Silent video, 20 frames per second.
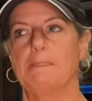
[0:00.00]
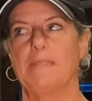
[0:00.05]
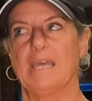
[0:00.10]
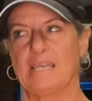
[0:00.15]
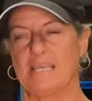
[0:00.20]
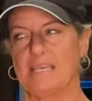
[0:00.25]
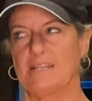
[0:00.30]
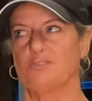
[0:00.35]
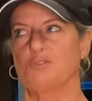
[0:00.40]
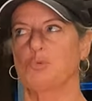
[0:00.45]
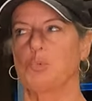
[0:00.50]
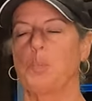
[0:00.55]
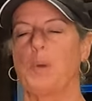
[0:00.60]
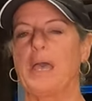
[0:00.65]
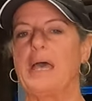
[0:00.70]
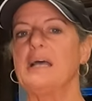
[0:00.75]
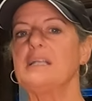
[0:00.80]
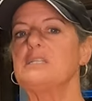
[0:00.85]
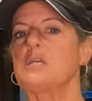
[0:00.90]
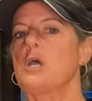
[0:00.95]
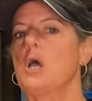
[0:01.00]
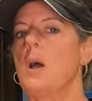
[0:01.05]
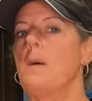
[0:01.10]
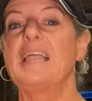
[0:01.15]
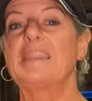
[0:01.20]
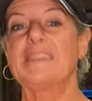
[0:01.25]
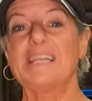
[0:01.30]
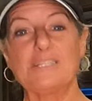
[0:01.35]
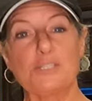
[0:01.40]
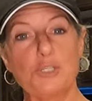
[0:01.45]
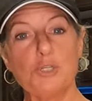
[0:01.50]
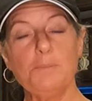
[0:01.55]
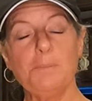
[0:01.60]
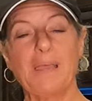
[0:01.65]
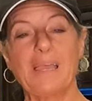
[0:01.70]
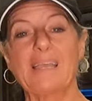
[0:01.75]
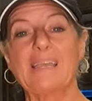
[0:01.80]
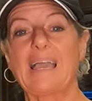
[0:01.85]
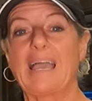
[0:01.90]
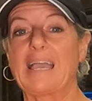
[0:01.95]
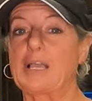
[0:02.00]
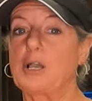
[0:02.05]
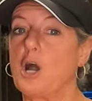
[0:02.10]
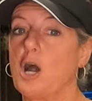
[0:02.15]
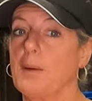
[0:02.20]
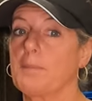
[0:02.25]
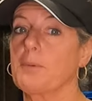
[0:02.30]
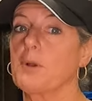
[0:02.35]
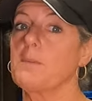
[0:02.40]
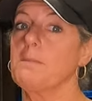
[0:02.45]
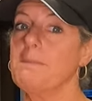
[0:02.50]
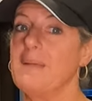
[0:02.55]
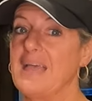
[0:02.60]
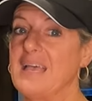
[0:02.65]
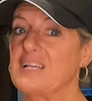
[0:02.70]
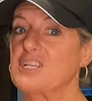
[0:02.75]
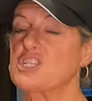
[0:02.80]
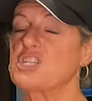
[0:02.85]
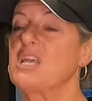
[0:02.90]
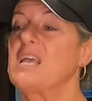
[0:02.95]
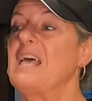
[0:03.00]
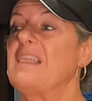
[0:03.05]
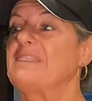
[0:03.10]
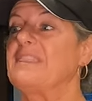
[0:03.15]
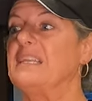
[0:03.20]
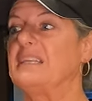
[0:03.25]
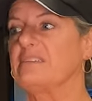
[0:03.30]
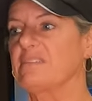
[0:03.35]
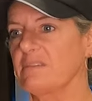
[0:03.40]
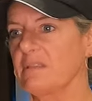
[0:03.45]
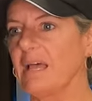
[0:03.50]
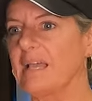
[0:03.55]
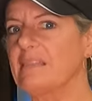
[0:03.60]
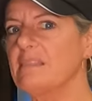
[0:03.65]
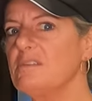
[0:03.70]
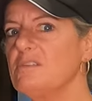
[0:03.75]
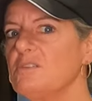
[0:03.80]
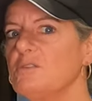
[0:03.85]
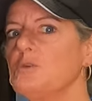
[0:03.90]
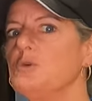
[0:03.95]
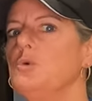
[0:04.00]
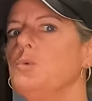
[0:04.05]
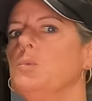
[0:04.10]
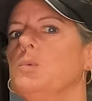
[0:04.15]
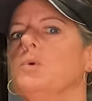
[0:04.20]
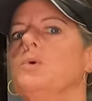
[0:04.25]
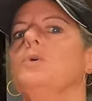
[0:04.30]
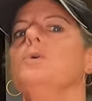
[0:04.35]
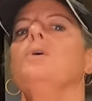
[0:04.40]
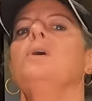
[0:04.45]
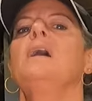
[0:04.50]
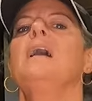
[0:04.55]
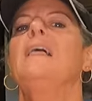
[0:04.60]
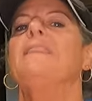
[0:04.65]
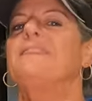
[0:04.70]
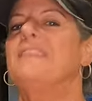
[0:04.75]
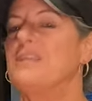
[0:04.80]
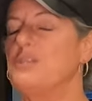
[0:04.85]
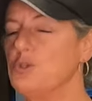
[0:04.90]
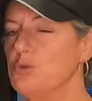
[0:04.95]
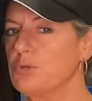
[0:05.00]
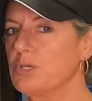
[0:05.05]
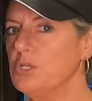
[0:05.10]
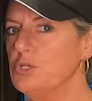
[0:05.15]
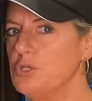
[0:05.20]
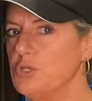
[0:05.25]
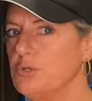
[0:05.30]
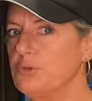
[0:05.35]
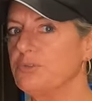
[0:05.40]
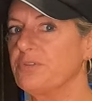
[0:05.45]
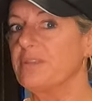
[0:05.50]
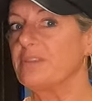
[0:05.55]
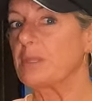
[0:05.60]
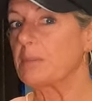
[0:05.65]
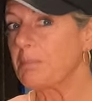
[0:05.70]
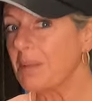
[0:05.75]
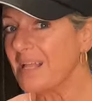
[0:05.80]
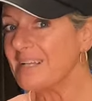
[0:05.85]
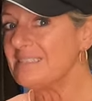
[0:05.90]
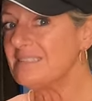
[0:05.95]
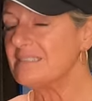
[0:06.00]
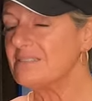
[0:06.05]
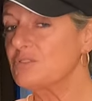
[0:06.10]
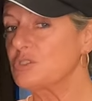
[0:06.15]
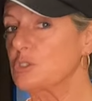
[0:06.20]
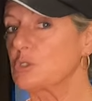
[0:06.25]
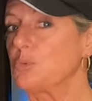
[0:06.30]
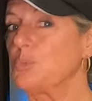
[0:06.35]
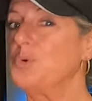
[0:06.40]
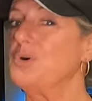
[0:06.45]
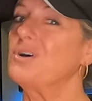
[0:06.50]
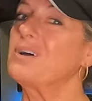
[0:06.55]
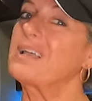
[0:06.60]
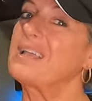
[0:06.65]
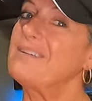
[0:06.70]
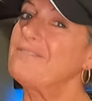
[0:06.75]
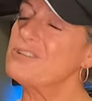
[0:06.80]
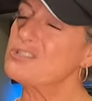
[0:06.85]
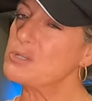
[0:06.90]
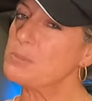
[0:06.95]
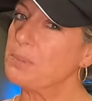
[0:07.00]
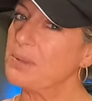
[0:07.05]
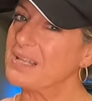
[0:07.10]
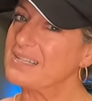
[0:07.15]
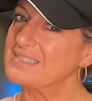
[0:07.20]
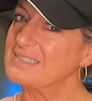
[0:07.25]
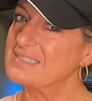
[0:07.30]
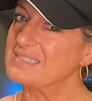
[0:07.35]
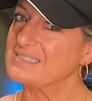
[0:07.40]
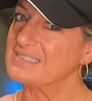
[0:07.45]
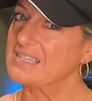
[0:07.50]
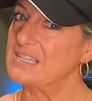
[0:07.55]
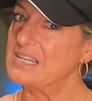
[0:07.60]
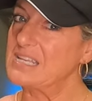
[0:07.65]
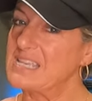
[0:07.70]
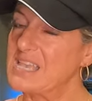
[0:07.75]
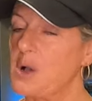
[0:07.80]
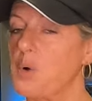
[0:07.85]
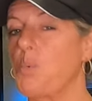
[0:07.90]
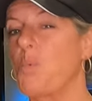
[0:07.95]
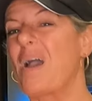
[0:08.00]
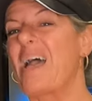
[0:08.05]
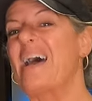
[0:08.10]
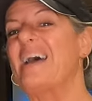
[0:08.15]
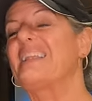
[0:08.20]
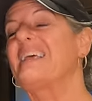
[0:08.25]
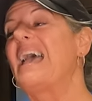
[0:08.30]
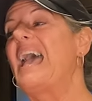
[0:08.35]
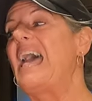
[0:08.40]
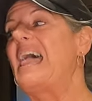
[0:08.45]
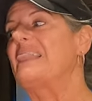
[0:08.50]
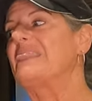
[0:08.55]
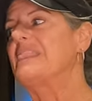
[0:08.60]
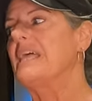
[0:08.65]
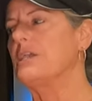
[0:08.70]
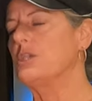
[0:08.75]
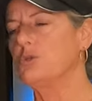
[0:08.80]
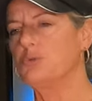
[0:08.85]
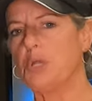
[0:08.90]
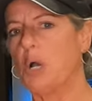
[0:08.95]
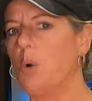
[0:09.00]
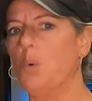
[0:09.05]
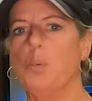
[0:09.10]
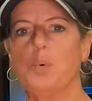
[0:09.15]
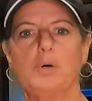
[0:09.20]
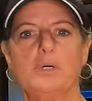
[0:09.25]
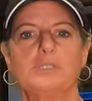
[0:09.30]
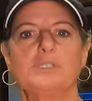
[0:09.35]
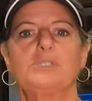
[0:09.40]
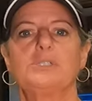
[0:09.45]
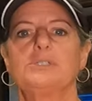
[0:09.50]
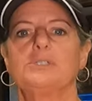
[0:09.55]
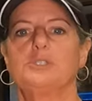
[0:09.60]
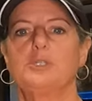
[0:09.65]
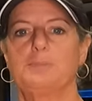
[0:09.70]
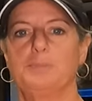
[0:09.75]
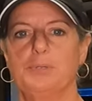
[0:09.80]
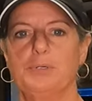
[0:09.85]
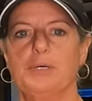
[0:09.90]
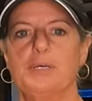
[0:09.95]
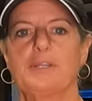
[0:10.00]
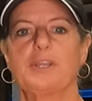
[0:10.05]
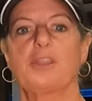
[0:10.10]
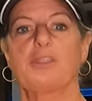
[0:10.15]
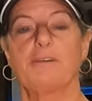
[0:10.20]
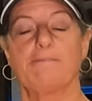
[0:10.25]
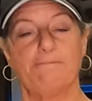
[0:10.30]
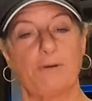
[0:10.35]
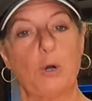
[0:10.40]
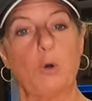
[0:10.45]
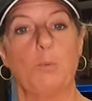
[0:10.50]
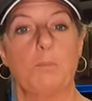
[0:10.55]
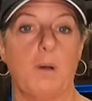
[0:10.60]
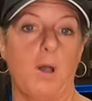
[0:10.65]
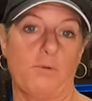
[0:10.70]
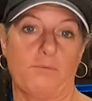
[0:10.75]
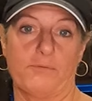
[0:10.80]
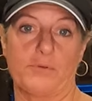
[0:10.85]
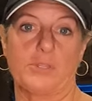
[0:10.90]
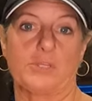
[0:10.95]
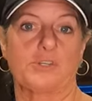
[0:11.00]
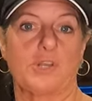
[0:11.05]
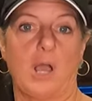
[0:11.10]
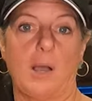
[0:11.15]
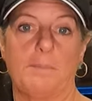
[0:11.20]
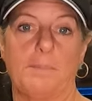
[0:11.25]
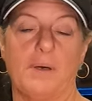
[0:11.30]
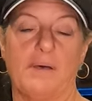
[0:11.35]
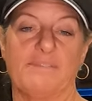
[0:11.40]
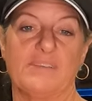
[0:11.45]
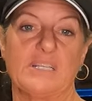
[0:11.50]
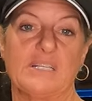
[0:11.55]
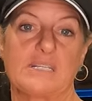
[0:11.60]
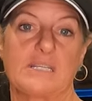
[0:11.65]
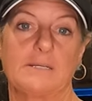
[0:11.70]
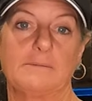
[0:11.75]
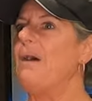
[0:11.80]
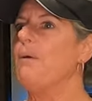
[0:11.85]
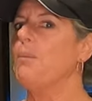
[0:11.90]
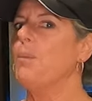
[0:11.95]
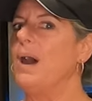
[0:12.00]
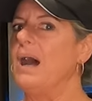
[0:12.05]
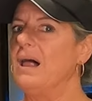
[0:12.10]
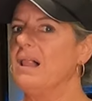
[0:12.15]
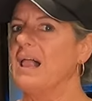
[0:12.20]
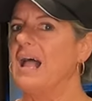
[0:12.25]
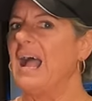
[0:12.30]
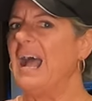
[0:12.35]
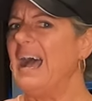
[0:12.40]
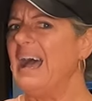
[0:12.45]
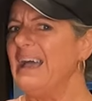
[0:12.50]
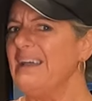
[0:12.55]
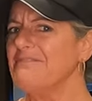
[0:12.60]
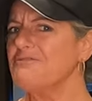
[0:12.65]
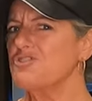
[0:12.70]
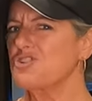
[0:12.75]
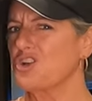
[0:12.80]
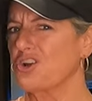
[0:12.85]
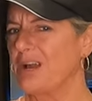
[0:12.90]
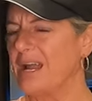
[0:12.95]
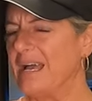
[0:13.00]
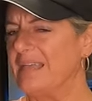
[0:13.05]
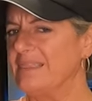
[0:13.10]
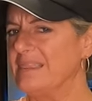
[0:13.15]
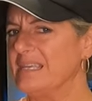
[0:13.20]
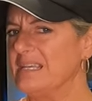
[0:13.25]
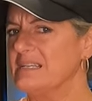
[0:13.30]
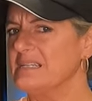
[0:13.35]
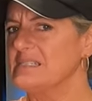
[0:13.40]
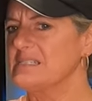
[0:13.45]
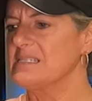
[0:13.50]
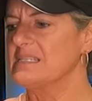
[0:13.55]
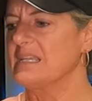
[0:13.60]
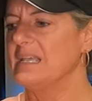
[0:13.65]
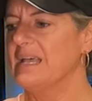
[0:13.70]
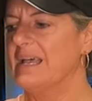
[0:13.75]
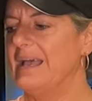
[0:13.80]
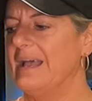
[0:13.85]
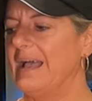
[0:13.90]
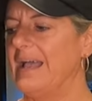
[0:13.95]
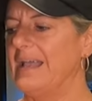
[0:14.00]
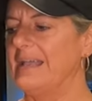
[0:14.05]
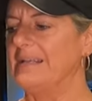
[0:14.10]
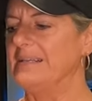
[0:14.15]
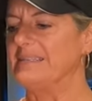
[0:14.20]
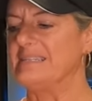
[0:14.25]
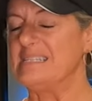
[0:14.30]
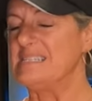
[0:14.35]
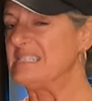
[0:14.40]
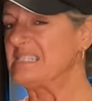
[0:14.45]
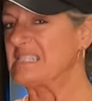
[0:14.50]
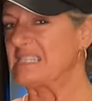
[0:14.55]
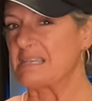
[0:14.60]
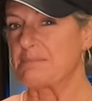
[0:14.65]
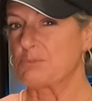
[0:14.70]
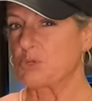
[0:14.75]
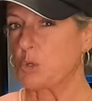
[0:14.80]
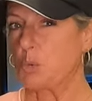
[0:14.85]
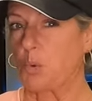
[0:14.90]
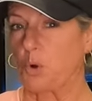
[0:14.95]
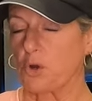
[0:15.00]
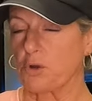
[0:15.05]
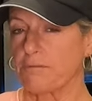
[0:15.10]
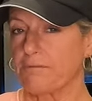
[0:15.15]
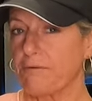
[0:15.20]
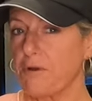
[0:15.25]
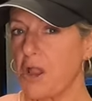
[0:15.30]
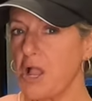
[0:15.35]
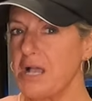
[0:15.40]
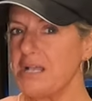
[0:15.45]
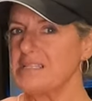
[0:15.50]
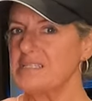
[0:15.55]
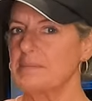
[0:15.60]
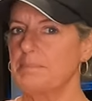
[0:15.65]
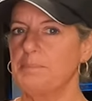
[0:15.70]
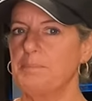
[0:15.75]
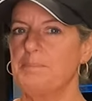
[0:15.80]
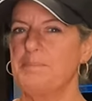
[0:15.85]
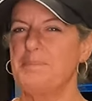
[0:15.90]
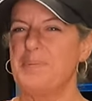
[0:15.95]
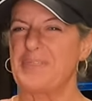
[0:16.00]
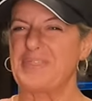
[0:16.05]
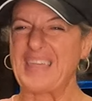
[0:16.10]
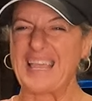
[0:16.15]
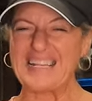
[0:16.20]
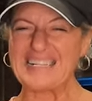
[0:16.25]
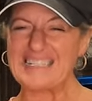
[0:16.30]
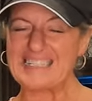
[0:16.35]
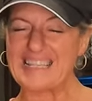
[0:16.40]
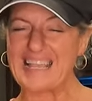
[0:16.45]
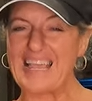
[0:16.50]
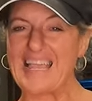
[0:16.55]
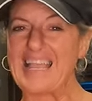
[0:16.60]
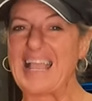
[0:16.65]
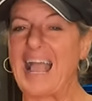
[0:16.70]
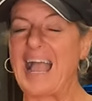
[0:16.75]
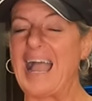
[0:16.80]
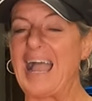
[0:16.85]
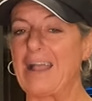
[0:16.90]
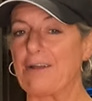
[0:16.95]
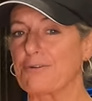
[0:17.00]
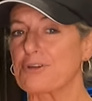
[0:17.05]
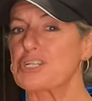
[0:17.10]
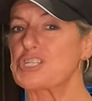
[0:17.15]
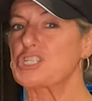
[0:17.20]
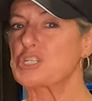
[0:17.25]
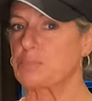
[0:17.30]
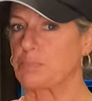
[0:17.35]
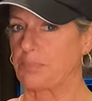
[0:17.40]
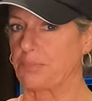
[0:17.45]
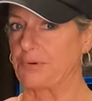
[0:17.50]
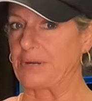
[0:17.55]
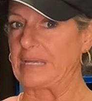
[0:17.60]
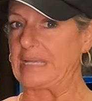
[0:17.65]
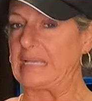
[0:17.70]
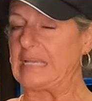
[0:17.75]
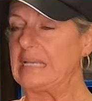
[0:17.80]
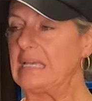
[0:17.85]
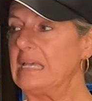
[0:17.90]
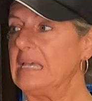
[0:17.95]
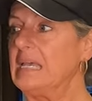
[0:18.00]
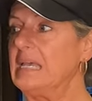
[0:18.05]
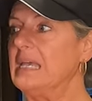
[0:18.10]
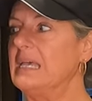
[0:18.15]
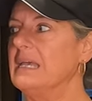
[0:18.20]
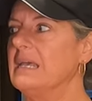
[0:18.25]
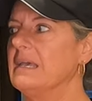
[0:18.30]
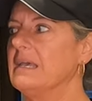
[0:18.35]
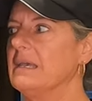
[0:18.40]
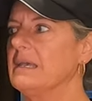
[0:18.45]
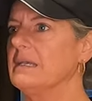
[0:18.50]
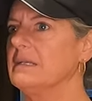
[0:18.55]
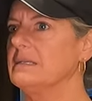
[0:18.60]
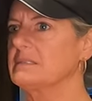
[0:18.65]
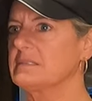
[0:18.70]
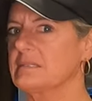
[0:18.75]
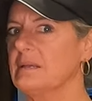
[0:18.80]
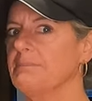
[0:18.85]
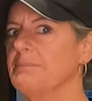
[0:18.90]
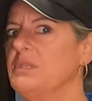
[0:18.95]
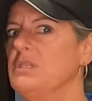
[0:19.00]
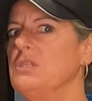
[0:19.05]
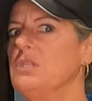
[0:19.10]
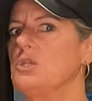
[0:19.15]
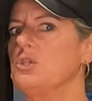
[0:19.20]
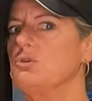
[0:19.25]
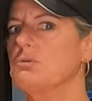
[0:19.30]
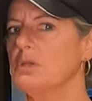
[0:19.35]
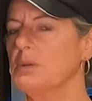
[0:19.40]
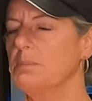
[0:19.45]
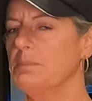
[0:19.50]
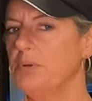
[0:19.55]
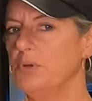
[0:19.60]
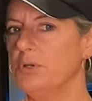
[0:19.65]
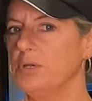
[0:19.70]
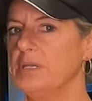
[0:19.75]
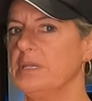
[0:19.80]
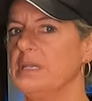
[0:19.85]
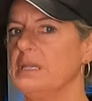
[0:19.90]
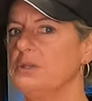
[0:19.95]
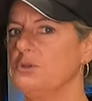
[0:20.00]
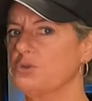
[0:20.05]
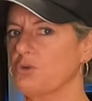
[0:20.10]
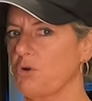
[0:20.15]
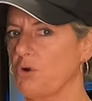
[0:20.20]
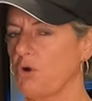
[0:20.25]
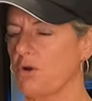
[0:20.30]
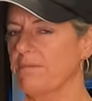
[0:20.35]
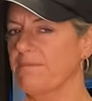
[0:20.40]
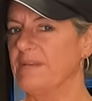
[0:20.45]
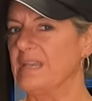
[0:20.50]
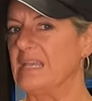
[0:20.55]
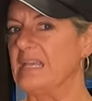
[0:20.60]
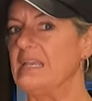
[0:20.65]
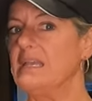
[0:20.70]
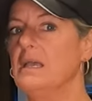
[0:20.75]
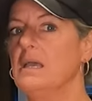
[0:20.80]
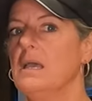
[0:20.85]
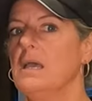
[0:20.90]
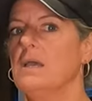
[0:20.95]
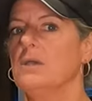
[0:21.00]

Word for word: that gets wet. They do make a copper mesh that is like the steel wool that you can use in the place of steel wool if it's a place that's gonna get wet that you don't want to put the foam over the top of it. While I have tried this, it didn't seem to work for us, but they say Irish Spring is something that you can put in your RV.